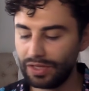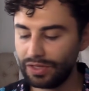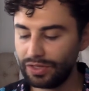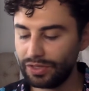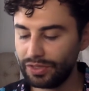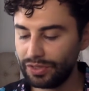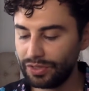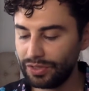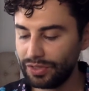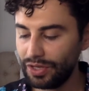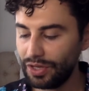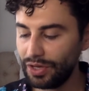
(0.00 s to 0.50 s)

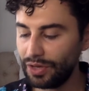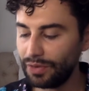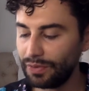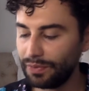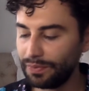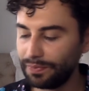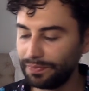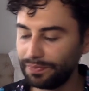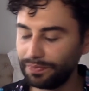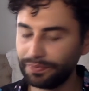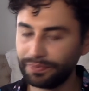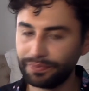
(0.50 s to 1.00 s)
So,
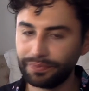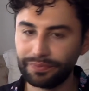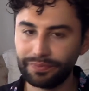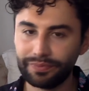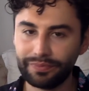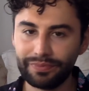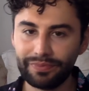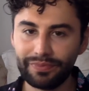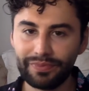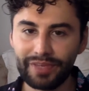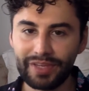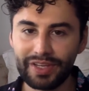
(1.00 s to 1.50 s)

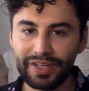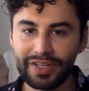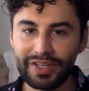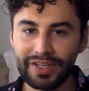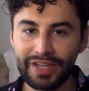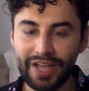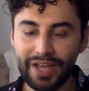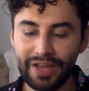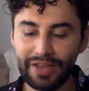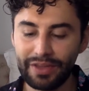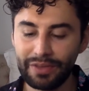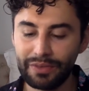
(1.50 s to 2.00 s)

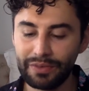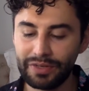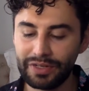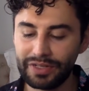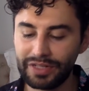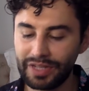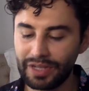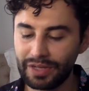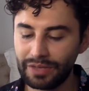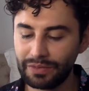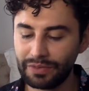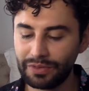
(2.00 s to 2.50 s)
now that we're
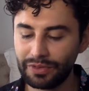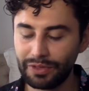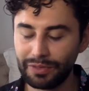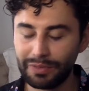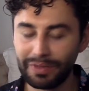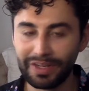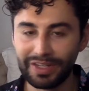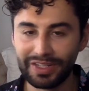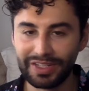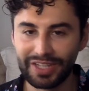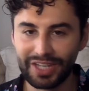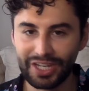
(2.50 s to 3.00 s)
done with our
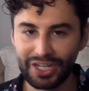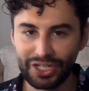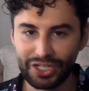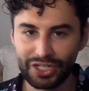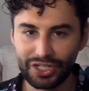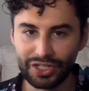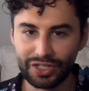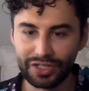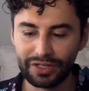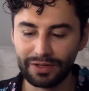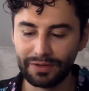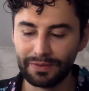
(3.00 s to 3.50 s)

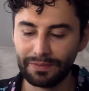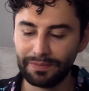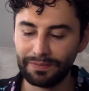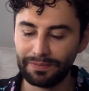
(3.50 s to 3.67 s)
meditation,